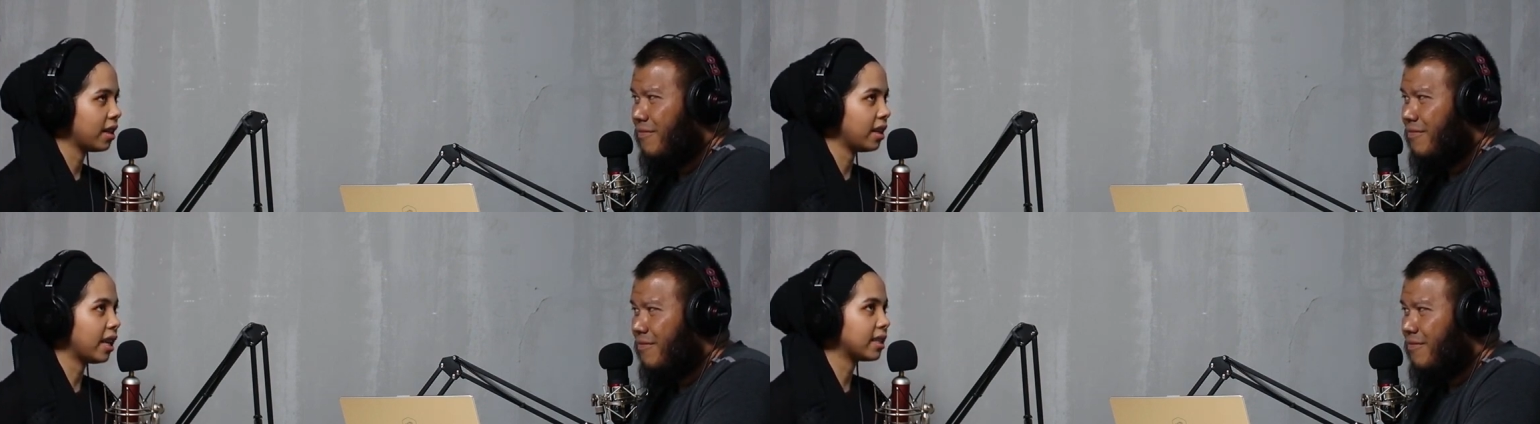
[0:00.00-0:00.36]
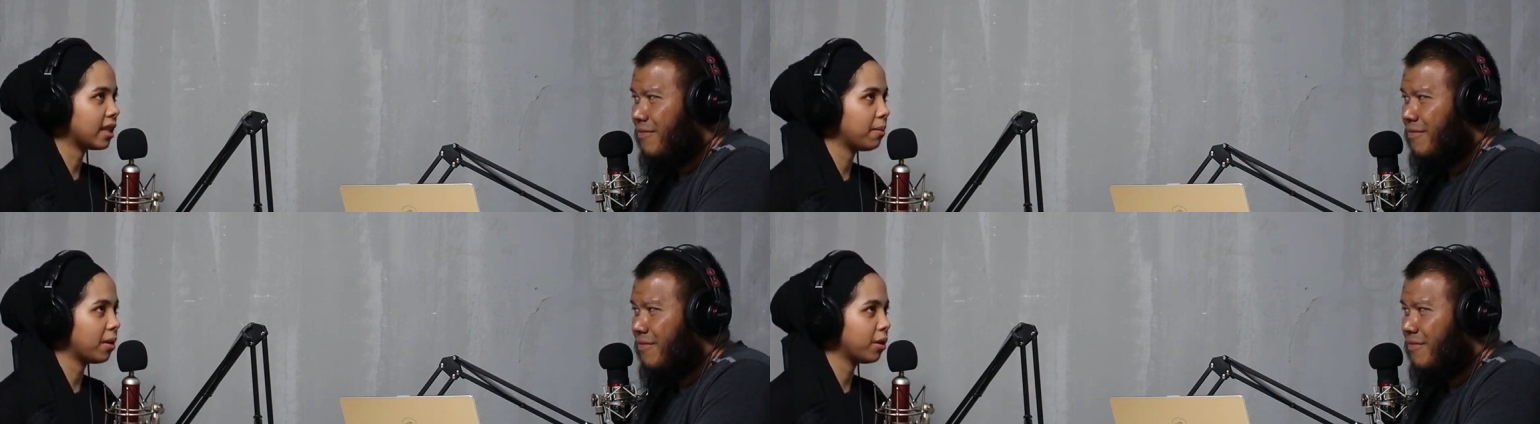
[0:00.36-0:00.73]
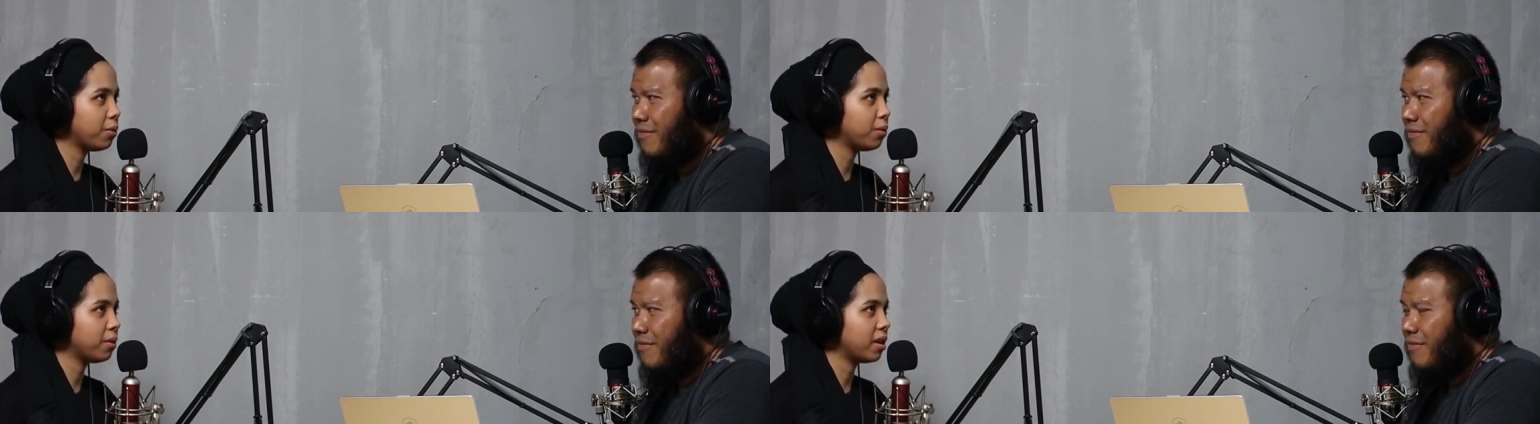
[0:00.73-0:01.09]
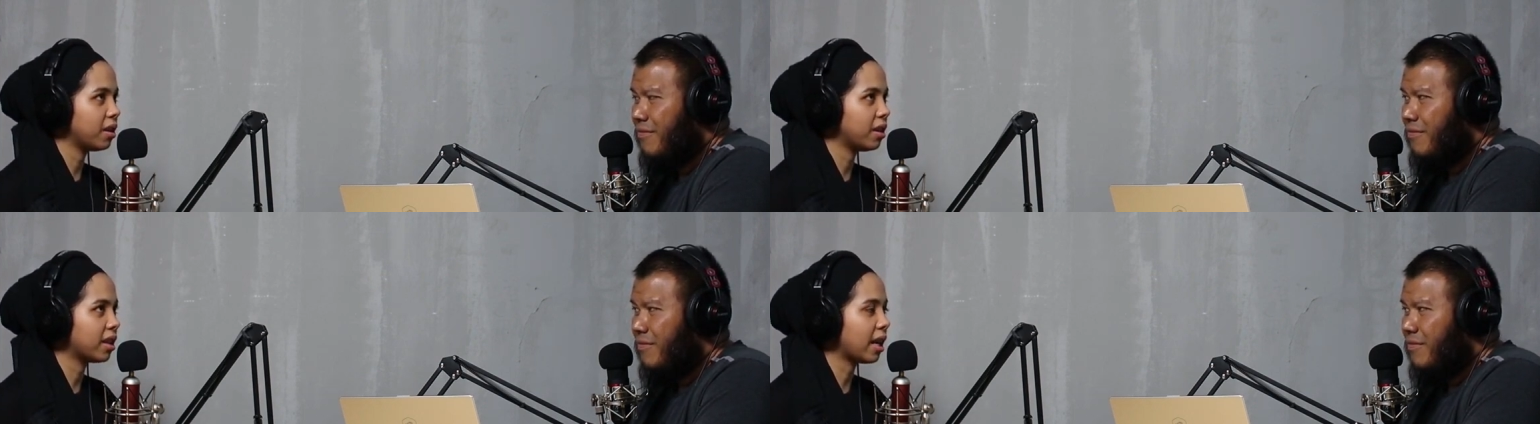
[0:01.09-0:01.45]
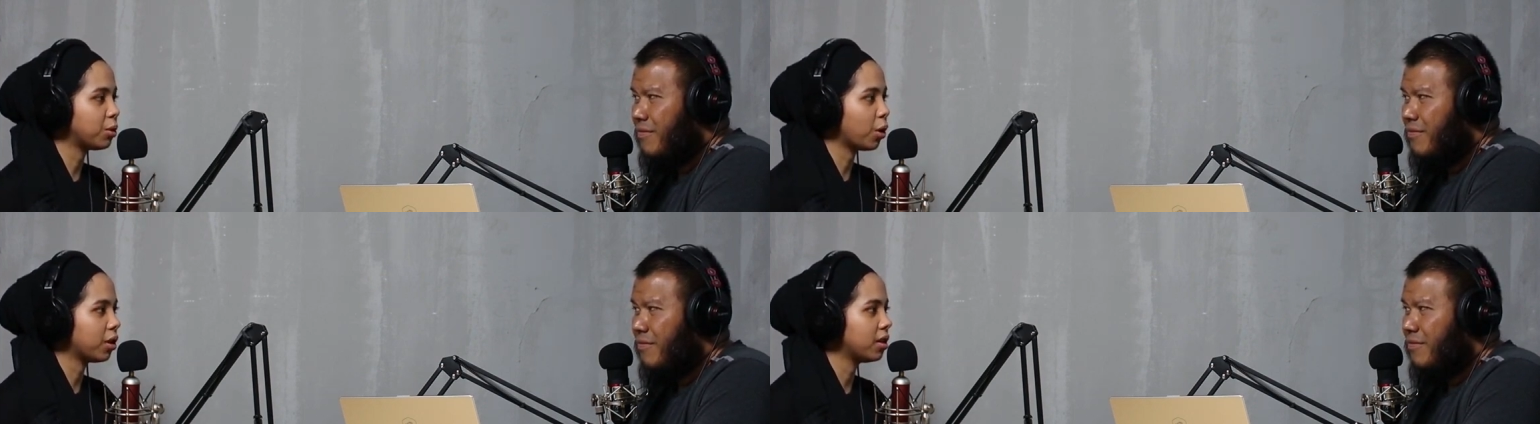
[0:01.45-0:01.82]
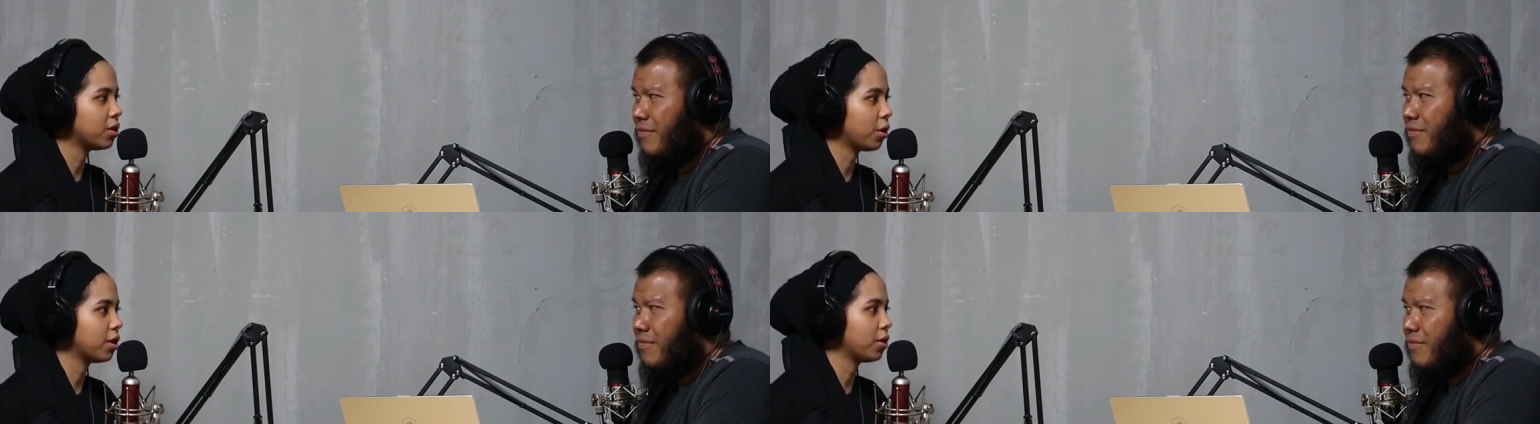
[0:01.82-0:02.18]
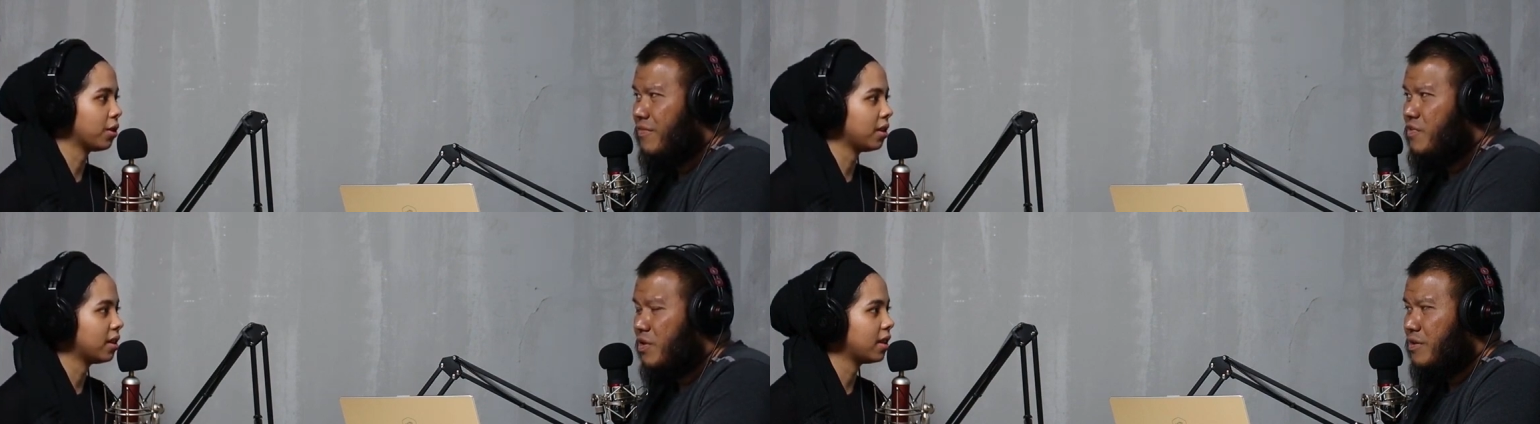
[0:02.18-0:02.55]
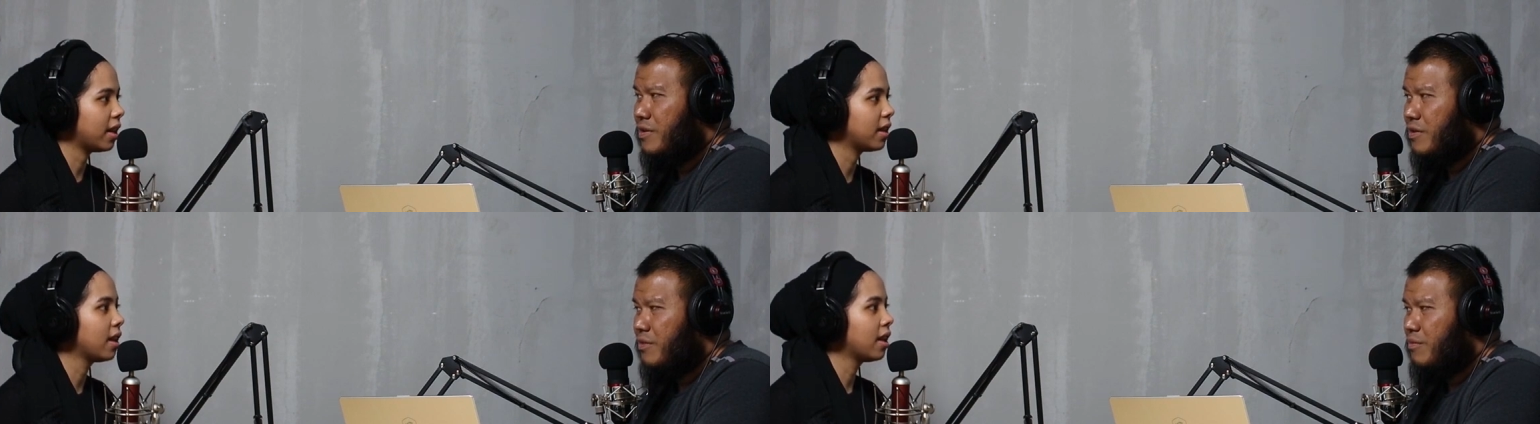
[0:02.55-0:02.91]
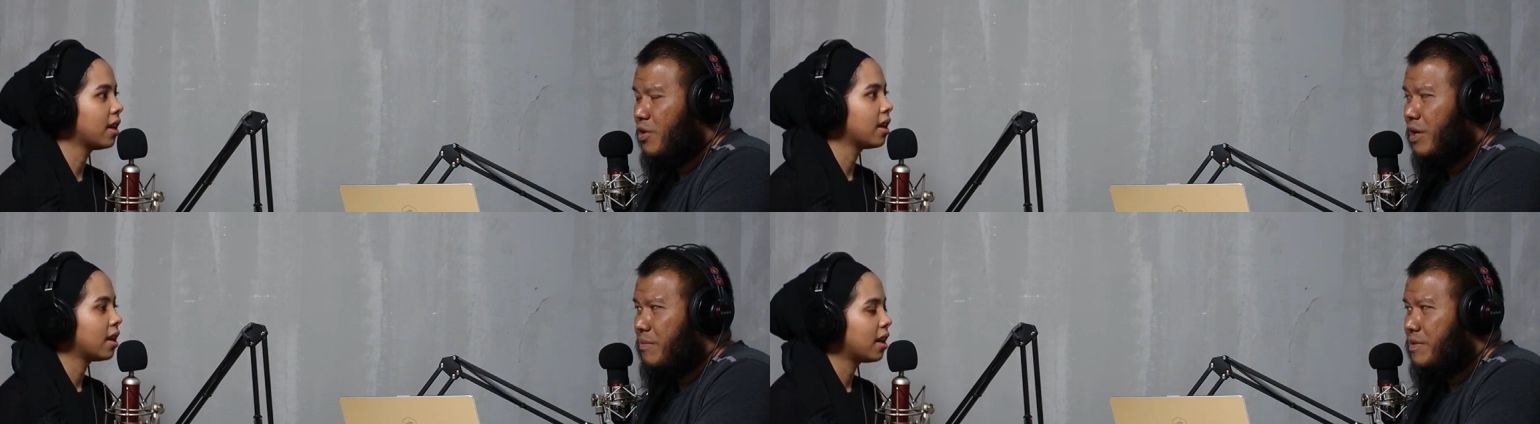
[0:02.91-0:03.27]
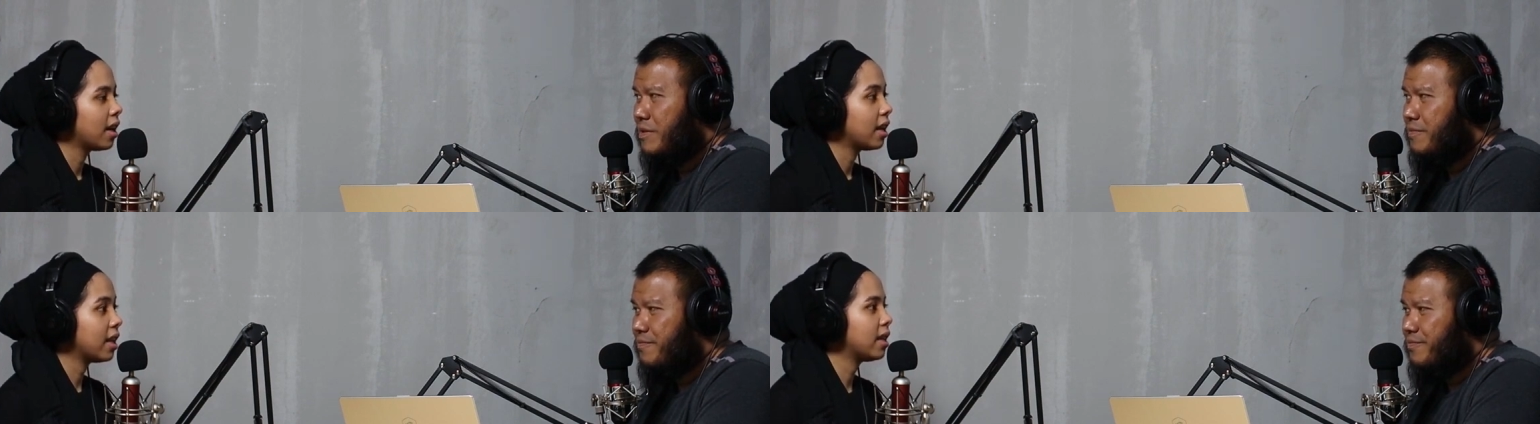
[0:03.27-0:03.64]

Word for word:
Speaker 1: the next time I do the time shorten, shorter, shorter, shorten then or oh, more laps. Huh?